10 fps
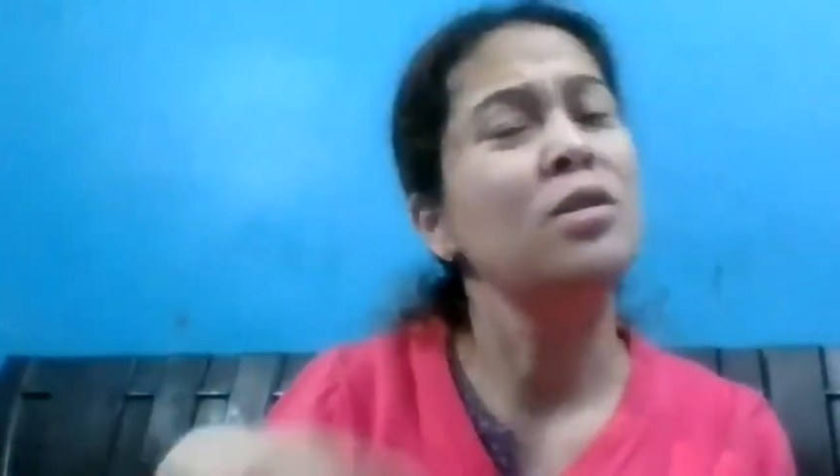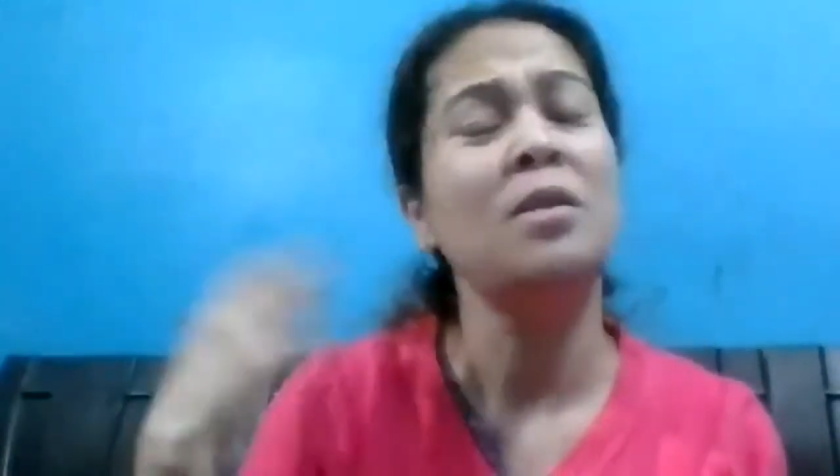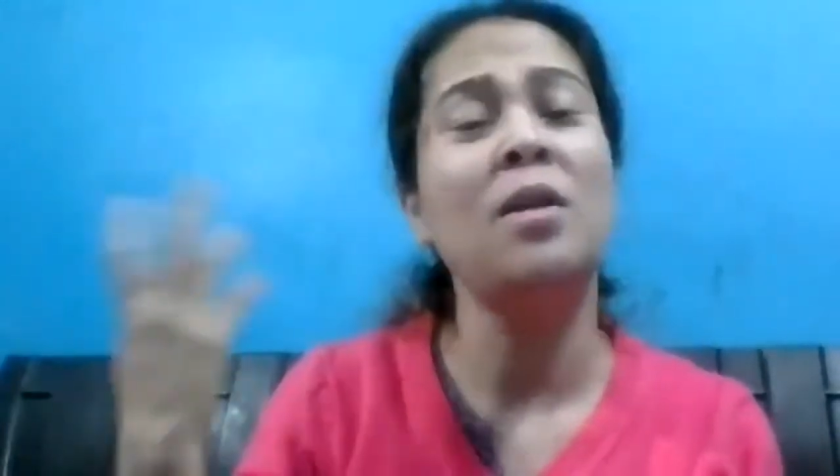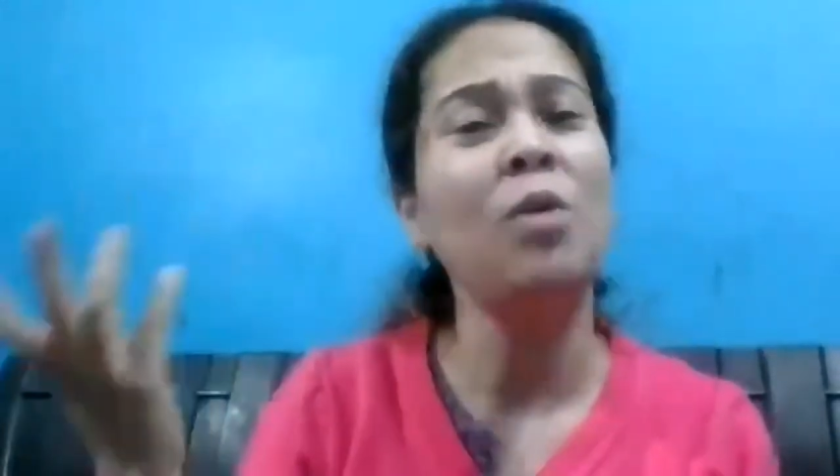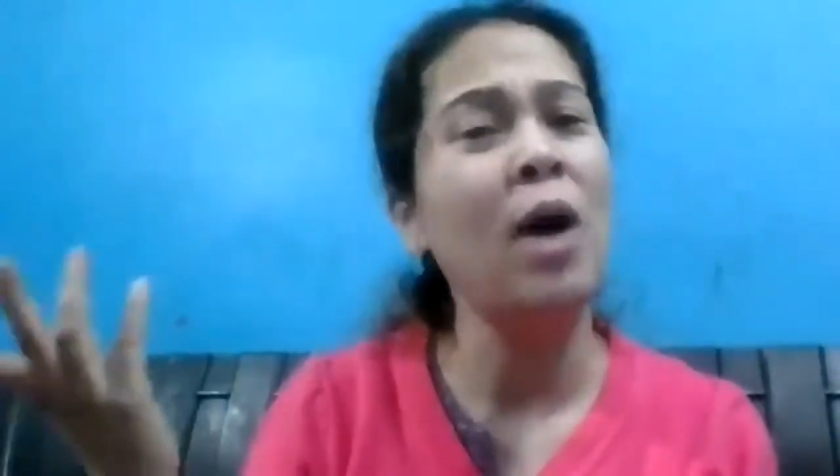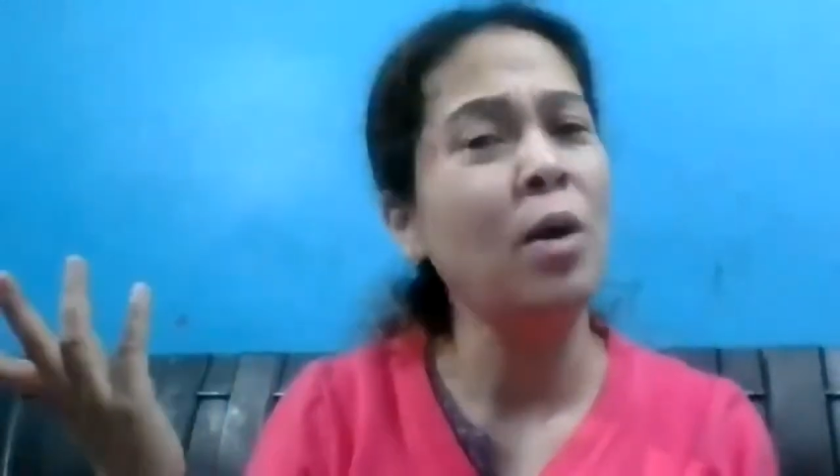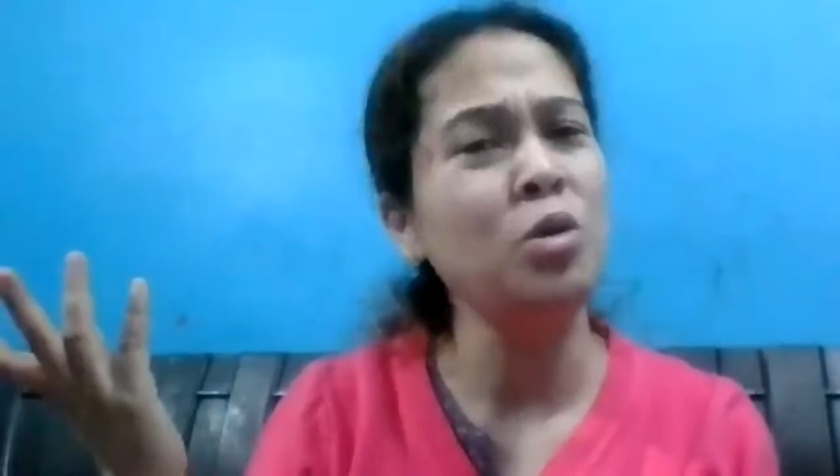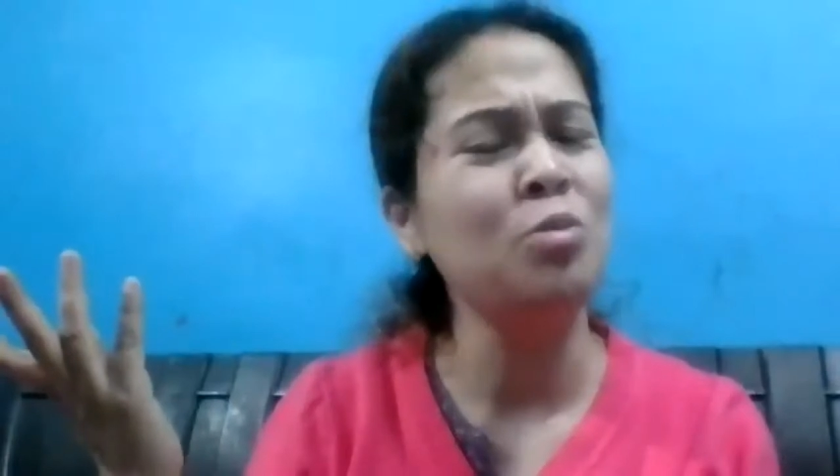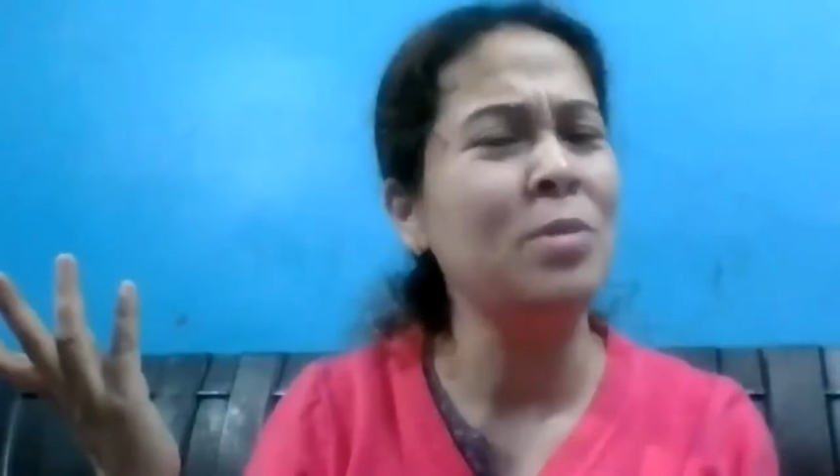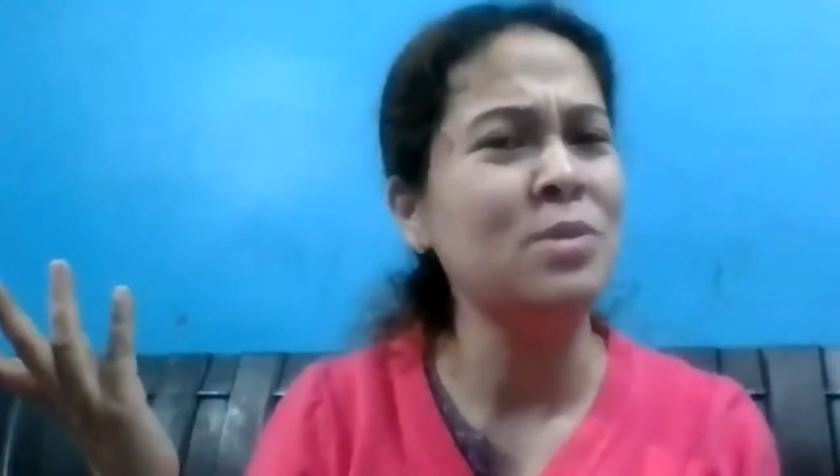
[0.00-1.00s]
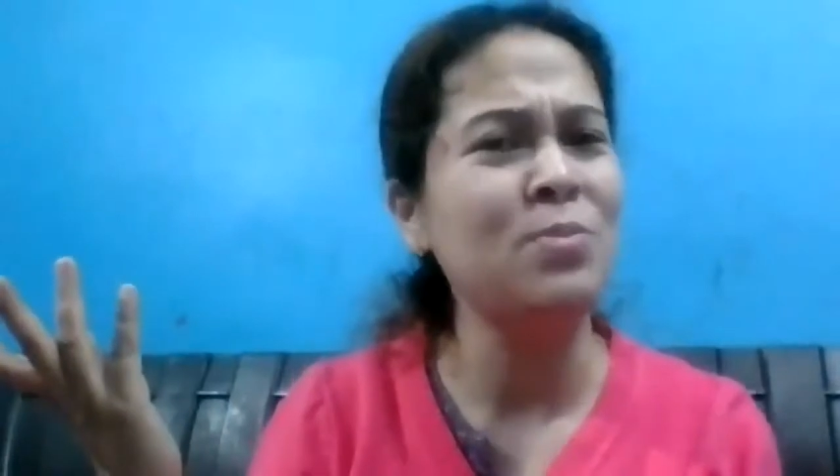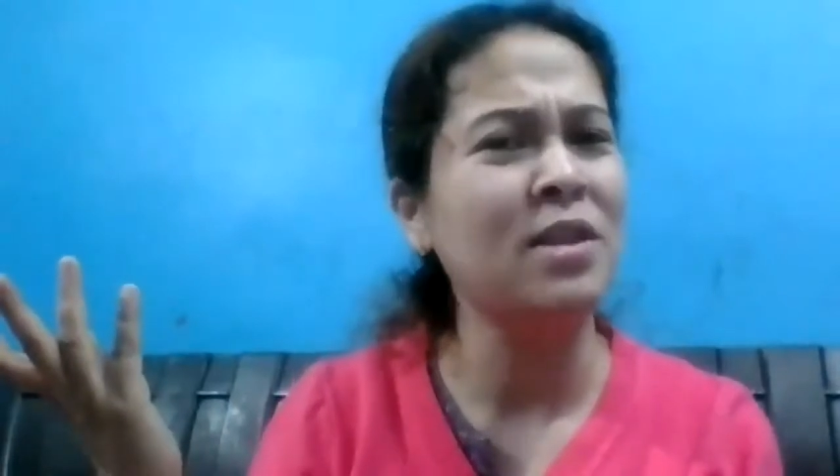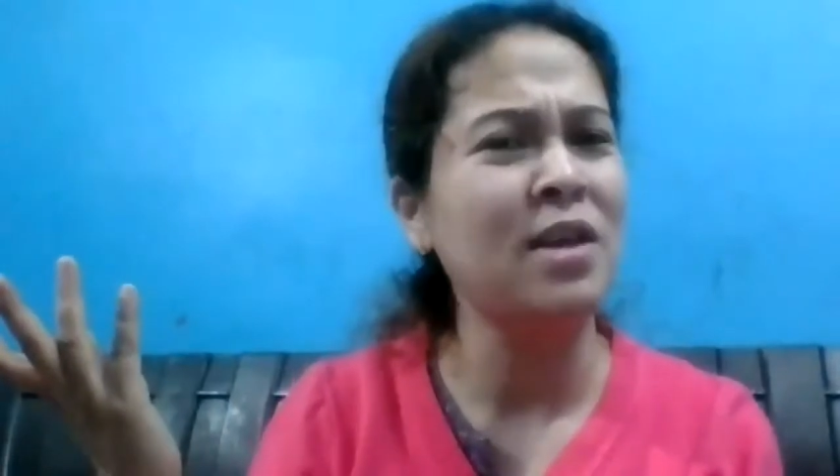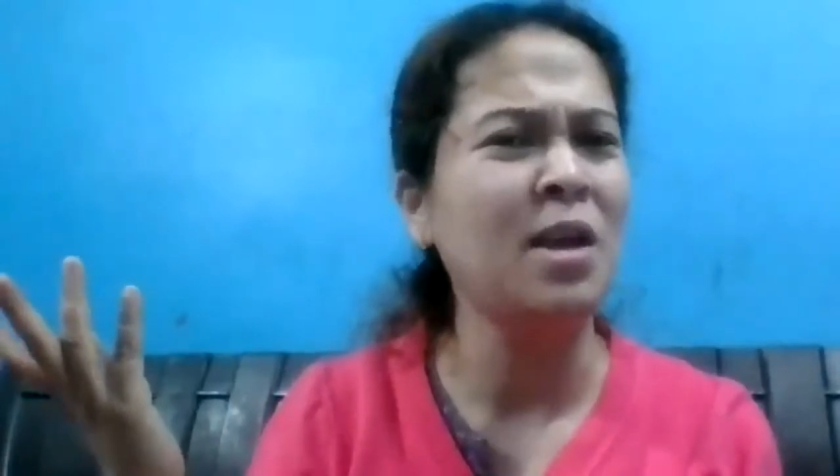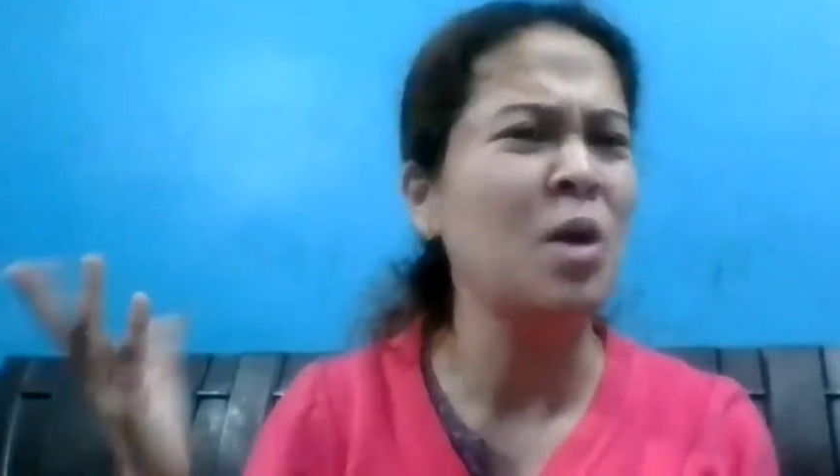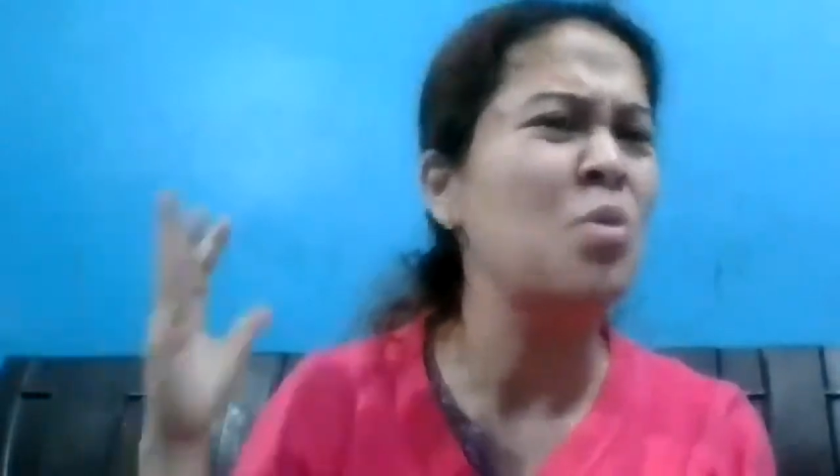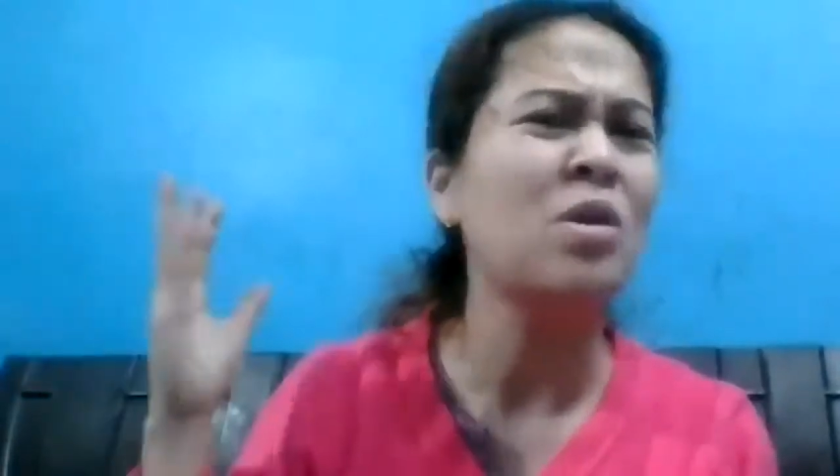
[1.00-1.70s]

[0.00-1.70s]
And now you must be thinking,